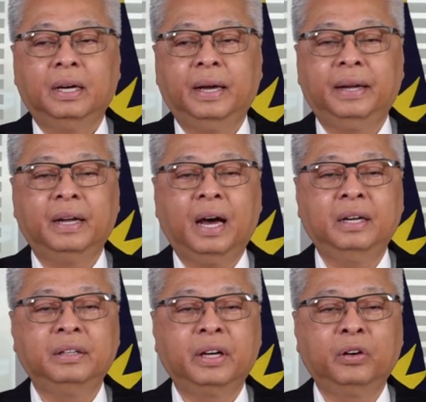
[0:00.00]
and
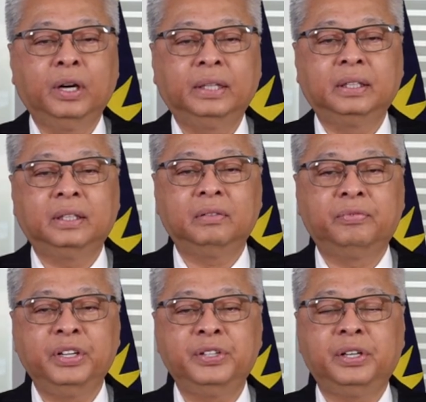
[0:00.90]
unregulated
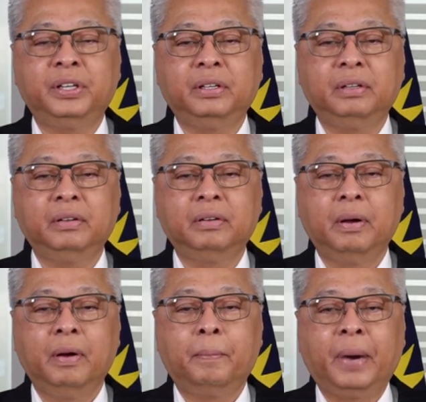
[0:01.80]
fishing,
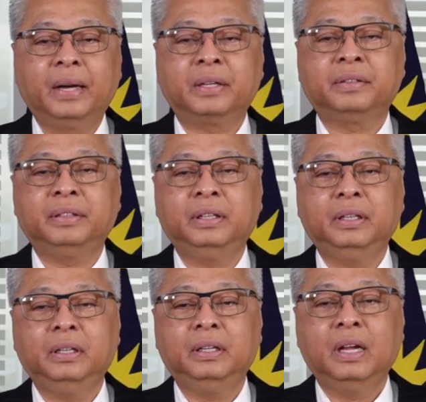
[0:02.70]

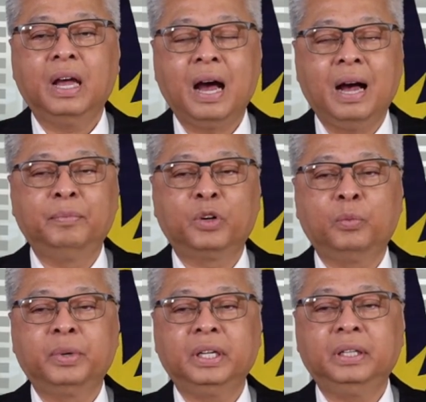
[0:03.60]
piracy, armed
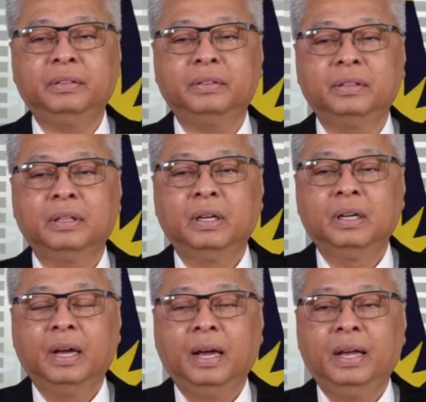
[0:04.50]
robberies,
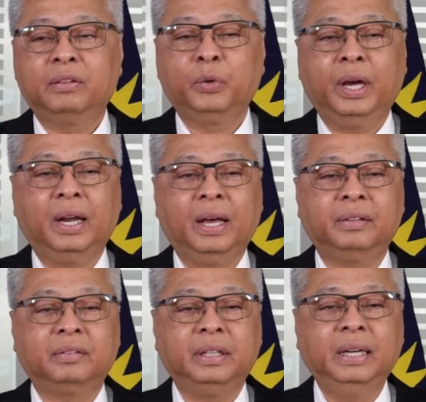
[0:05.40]
as well
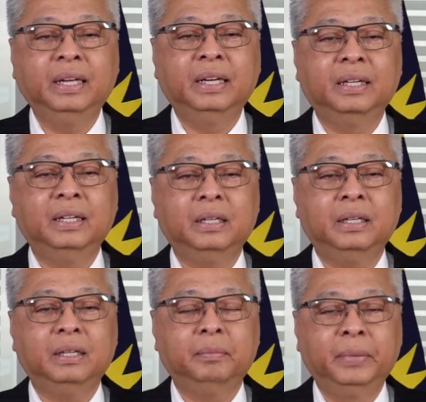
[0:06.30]
as illegal
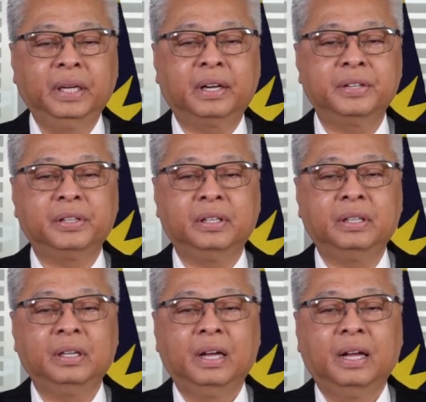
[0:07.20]

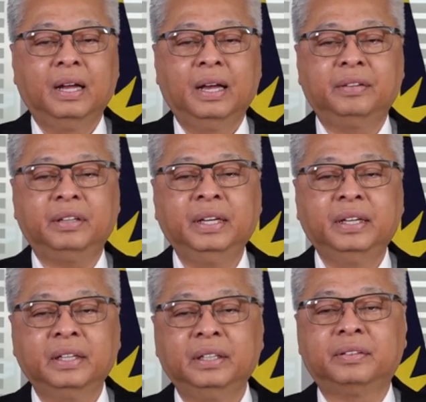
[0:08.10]
immigration has
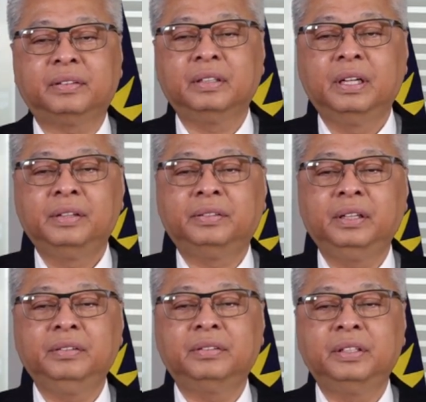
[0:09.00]
increased
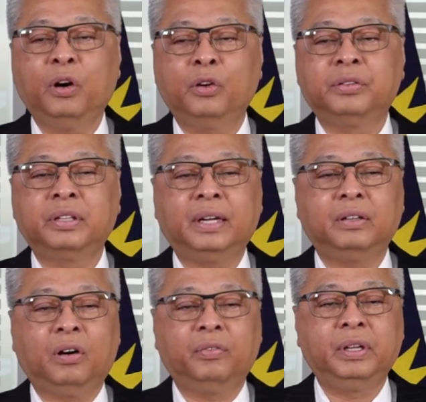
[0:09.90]
since the onset
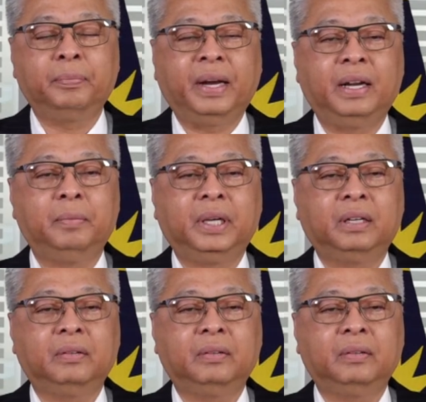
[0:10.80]
of the pandemic.